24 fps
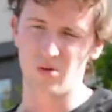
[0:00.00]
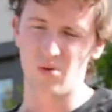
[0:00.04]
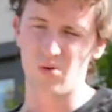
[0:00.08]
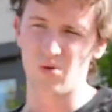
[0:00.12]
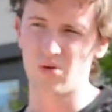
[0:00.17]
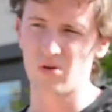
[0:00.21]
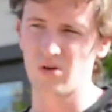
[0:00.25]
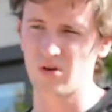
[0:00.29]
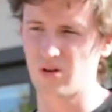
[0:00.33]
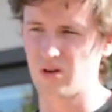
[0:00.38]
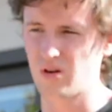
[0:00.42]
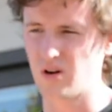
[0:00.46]

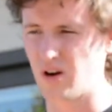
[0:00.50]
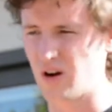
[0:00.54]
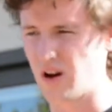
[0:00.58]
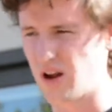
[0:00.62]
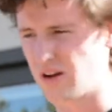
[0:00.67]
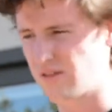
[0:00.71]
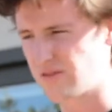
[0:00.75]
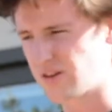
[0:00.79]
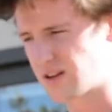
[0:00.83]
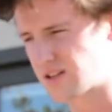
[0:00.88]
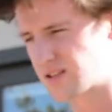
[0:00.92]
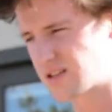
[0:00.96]
Or
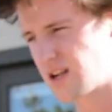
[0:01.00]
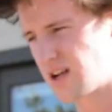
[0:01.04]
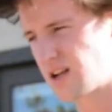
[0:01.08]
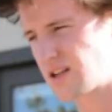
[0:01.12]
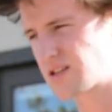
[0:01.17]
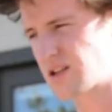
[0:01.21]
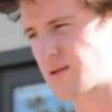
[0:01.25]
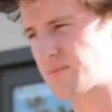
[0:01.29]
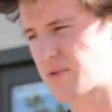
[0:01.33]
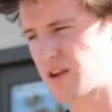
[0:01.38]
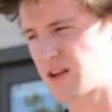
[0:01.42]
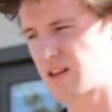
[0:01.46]
if I say
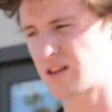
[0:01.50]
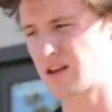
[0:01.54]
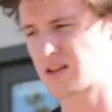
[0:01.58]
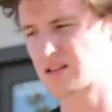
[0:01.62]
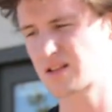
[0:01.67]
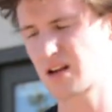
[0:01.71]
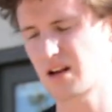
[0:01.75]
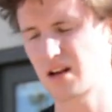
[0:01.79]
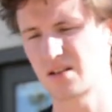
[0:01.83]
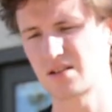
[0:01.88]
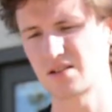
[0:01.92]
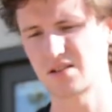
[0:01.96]
something
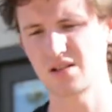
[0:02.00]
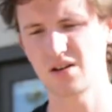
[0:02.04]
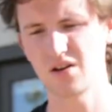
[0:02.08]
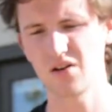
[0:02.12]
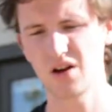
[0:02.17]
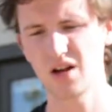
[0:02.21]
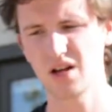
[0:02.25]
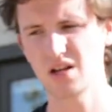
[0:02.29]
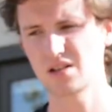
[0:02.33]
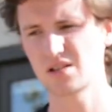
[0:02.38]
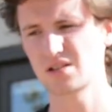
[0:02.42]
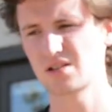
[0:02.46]
that's kind of
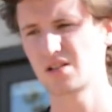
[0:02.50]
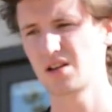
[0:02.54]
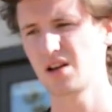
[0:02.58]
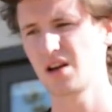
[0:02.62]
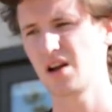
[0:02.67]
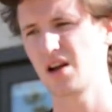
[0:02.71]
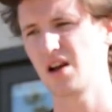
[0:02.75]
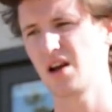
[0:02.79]
serious,